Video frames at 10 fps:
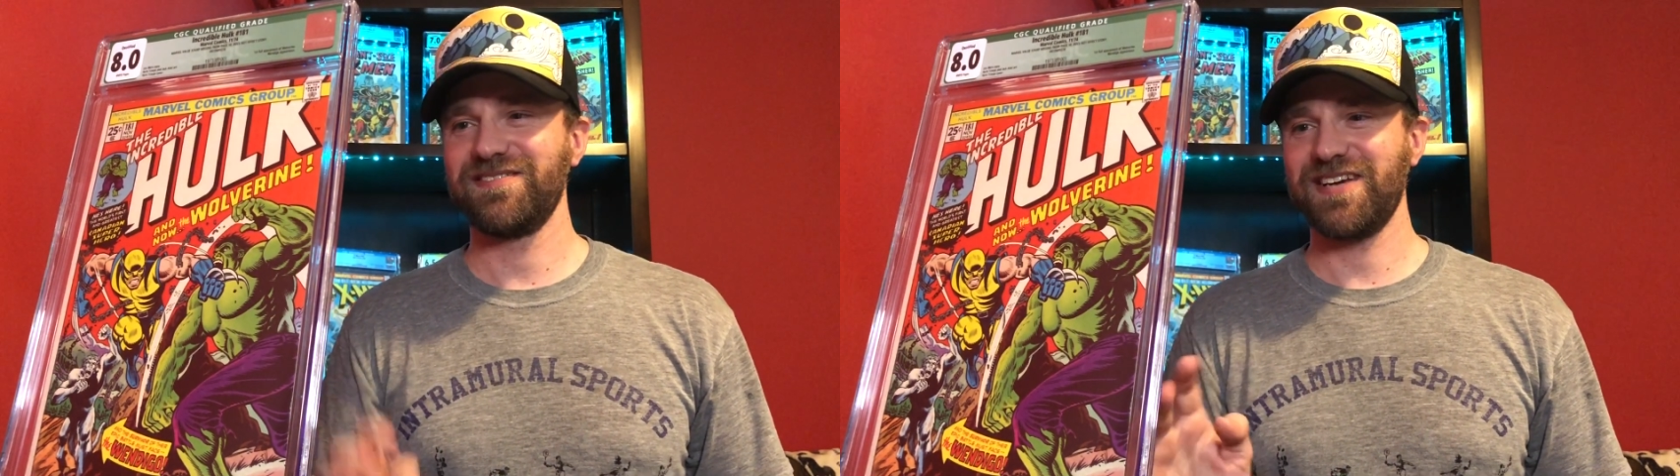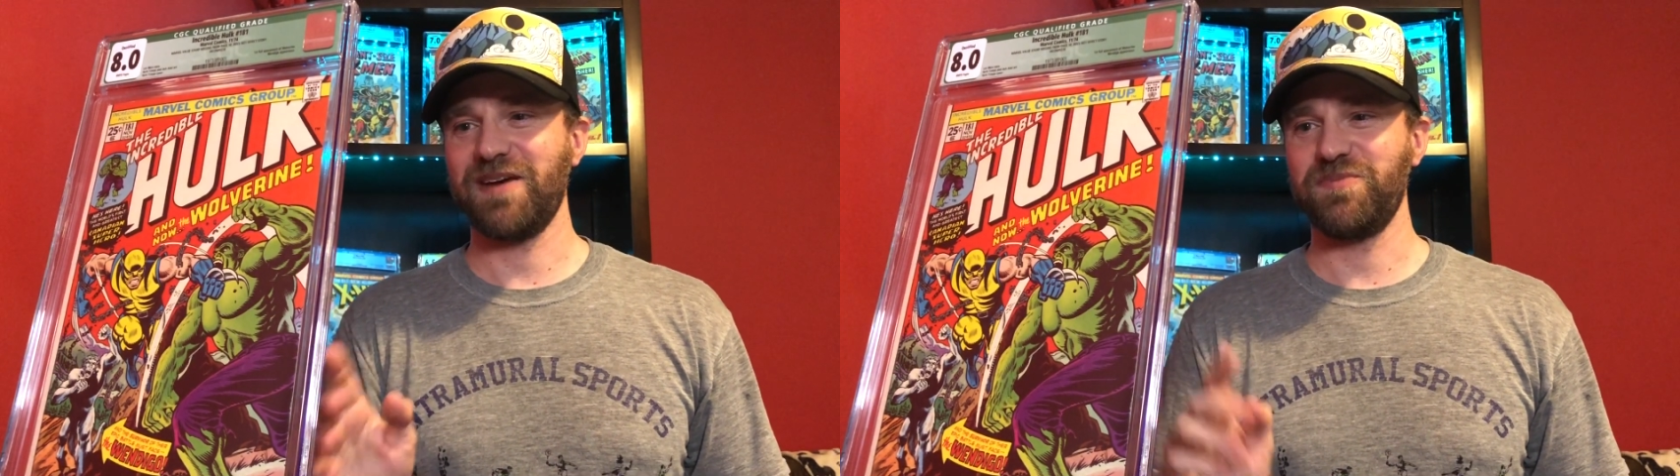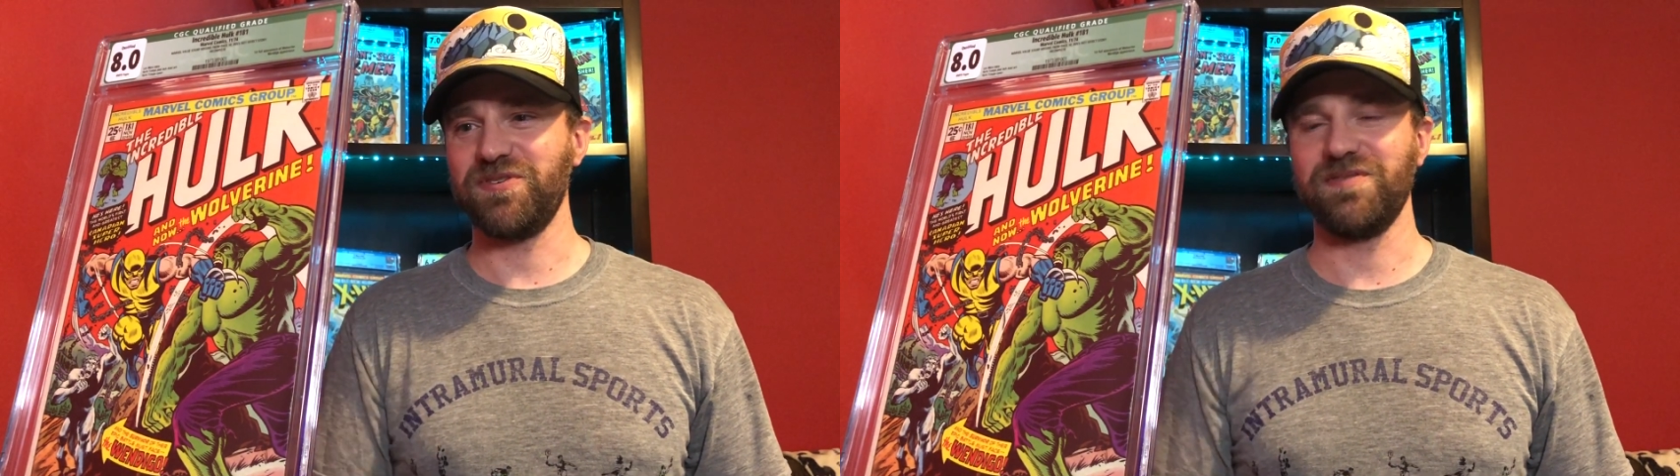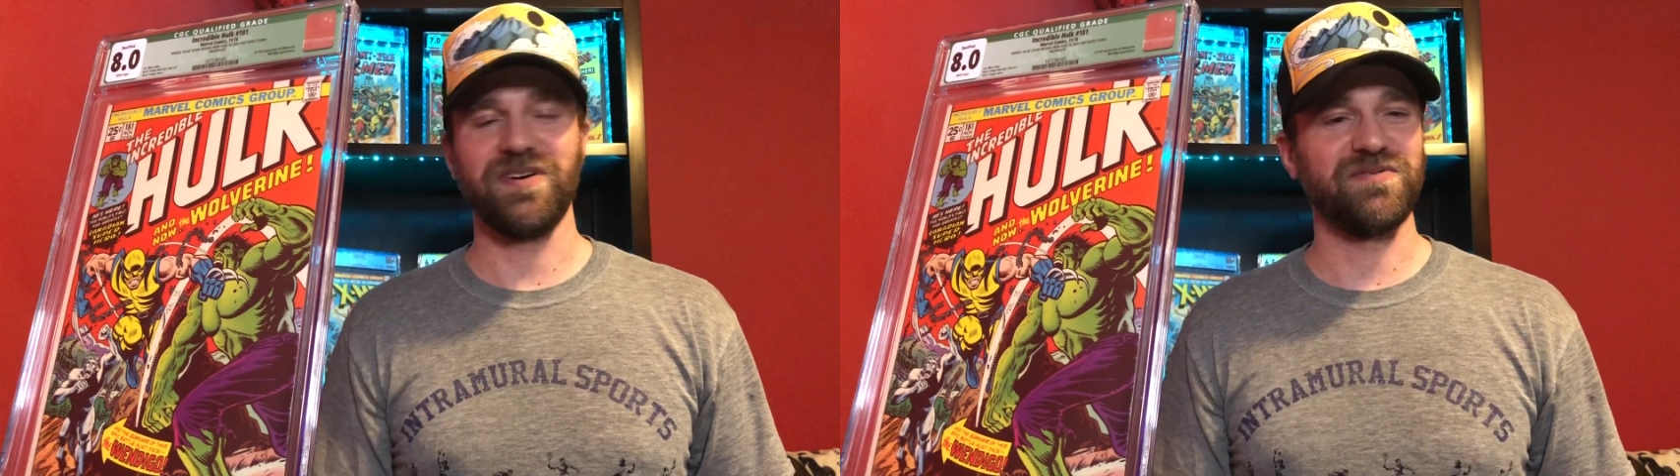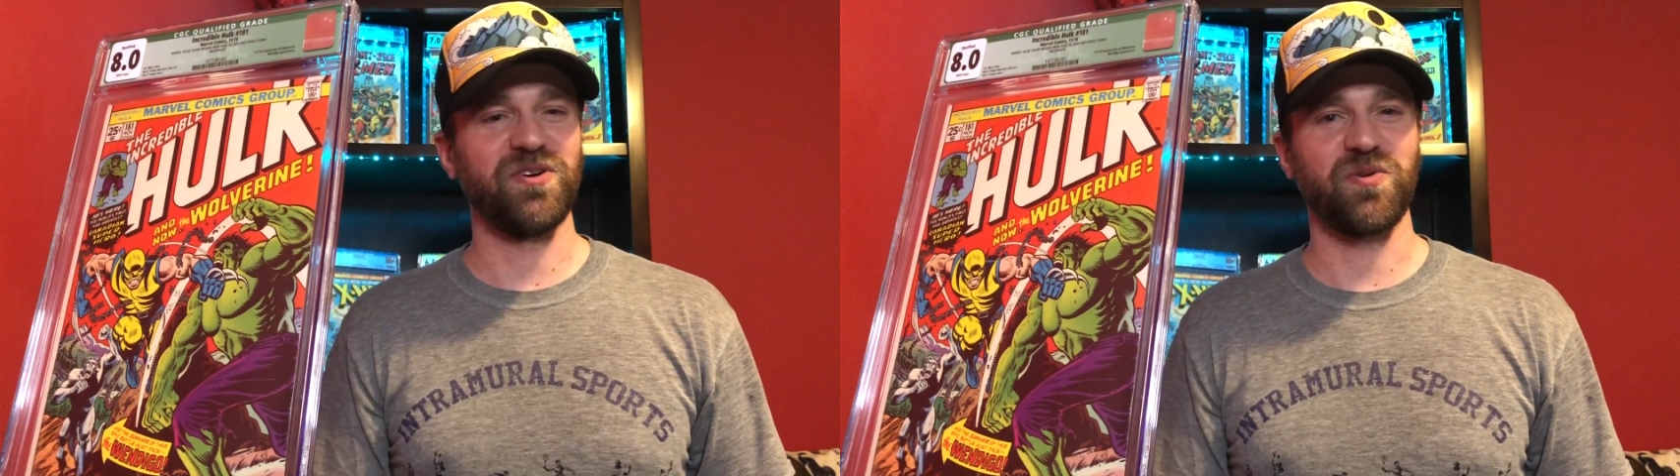copy of,
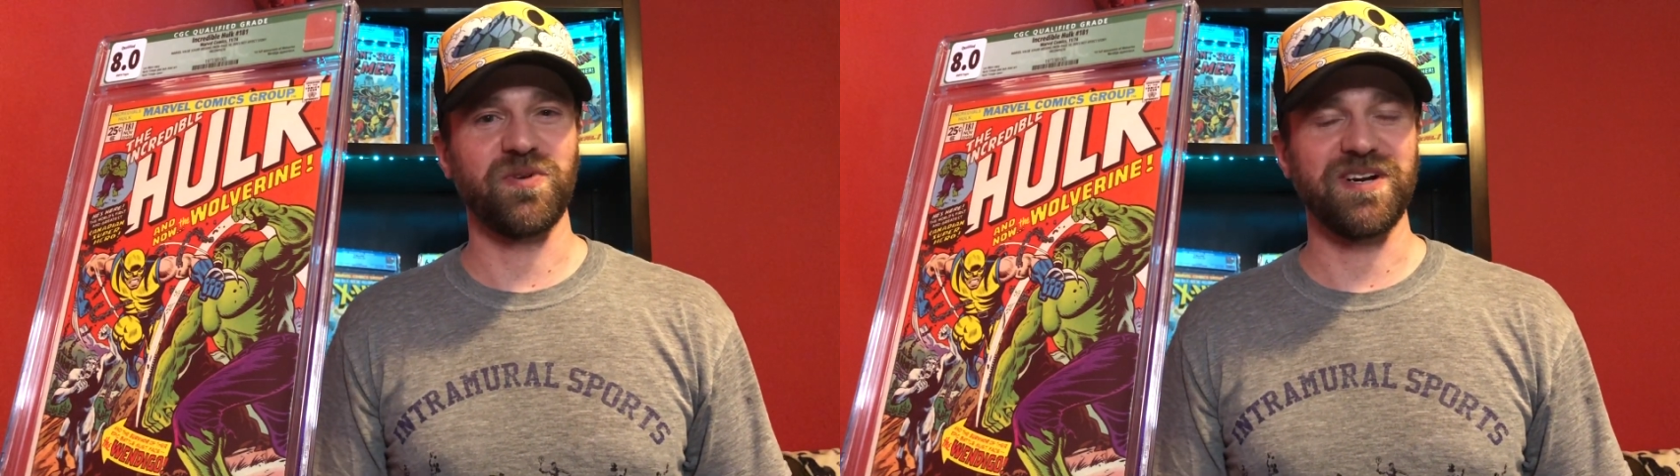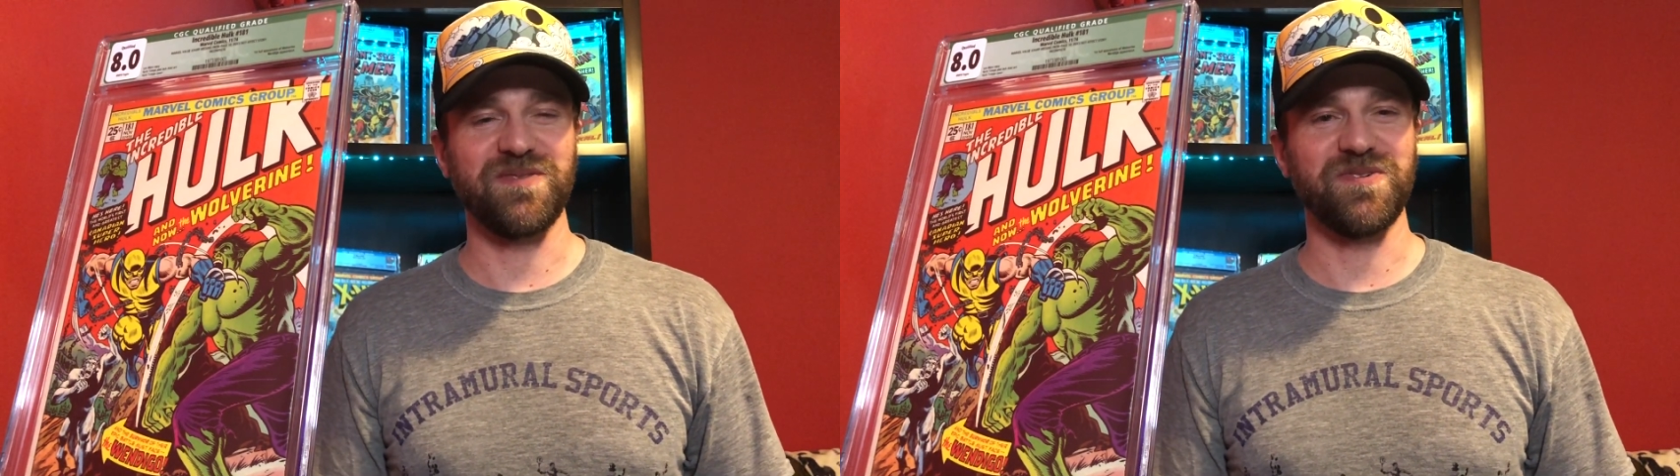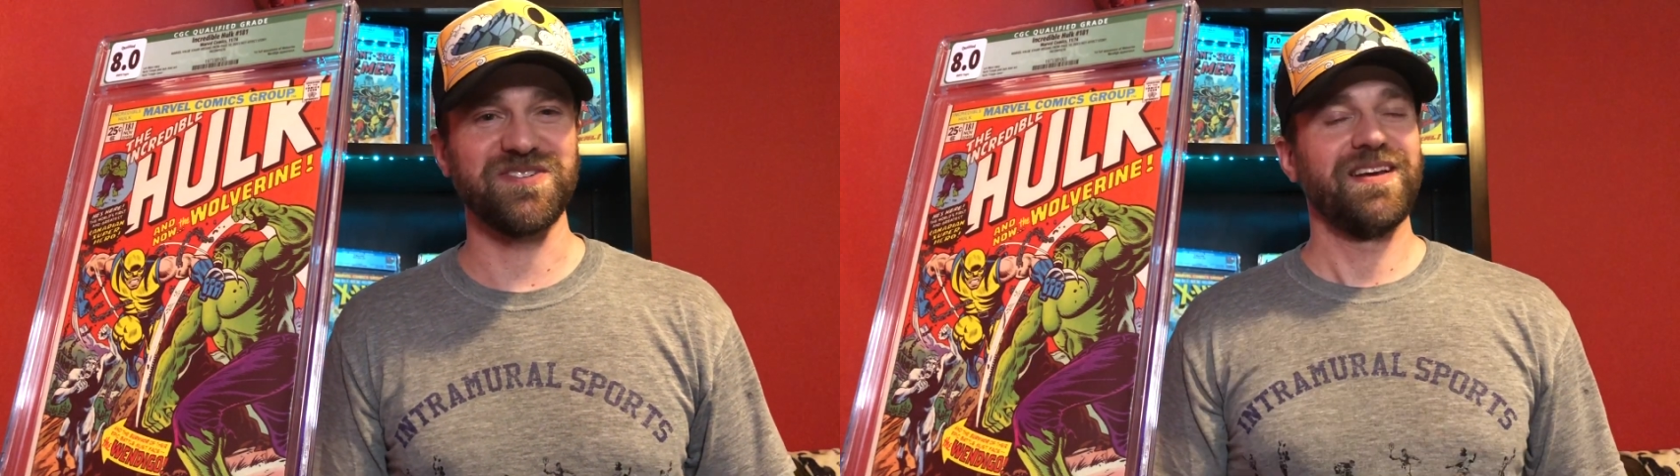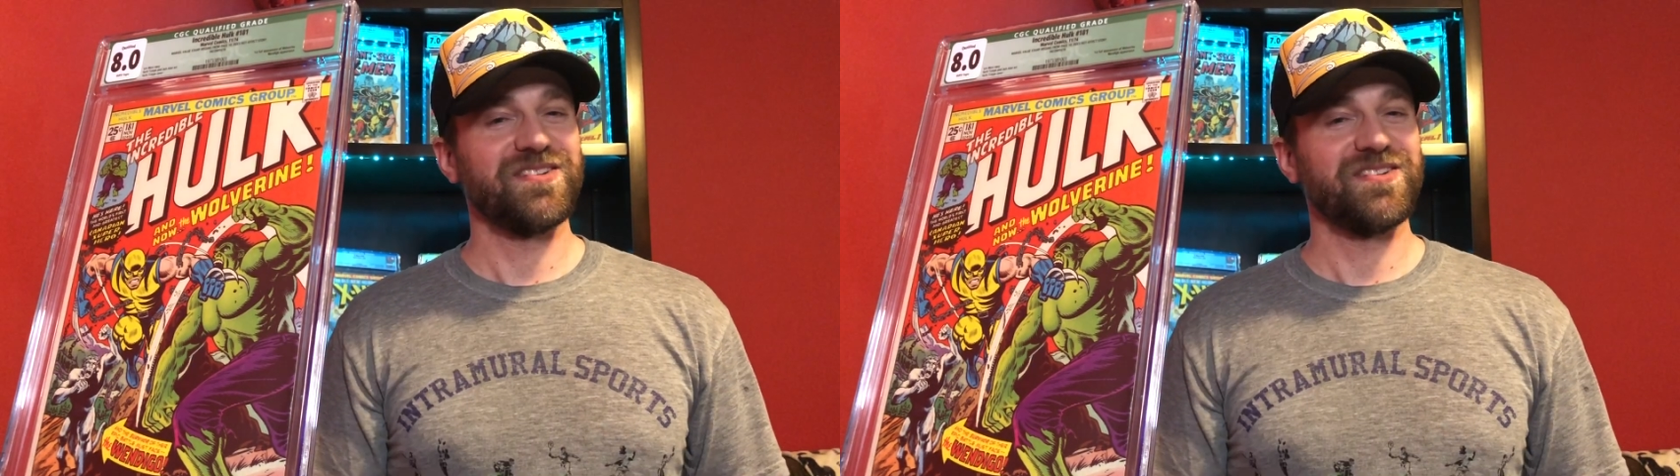of Hulk 181s.